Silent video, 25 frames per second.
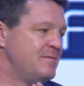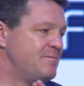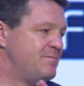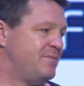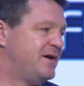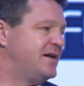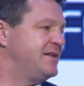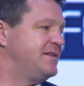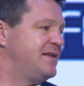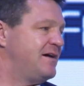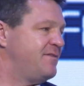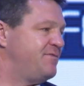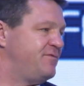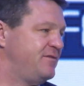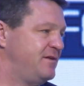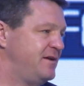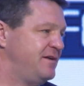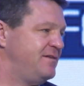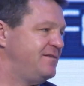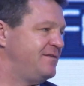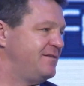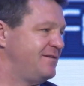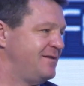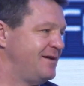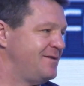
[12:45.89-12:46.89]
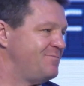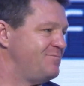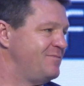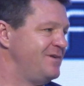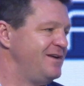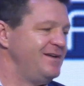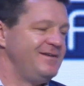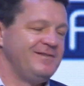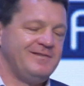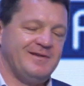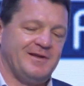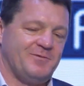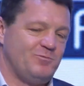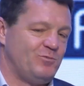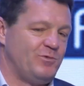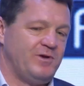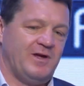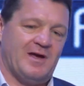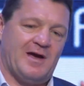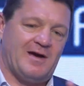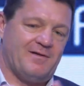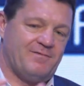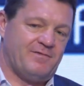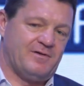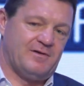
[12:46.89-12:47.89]
By definition, that means that we
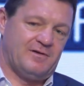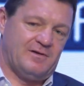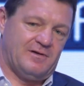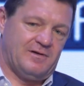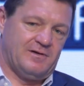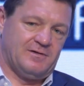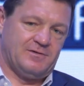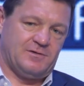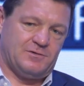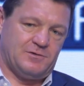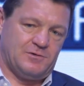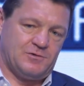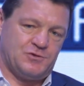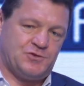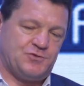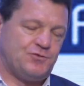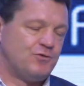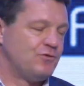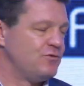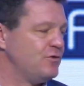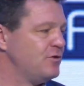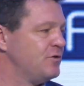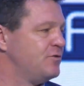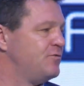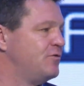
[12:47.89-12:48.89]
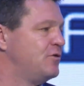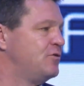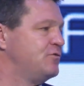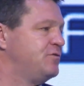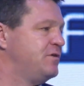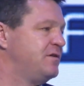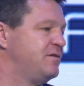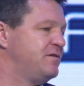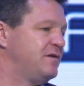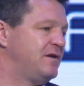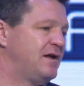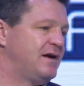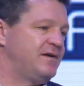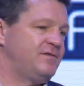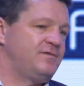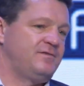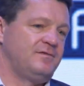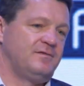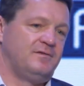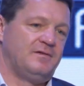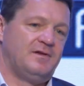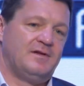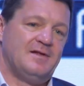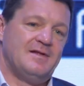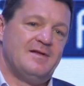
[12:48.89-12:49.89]
have a stronger growth
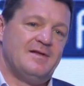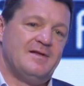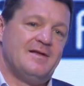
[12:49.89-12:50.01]
international.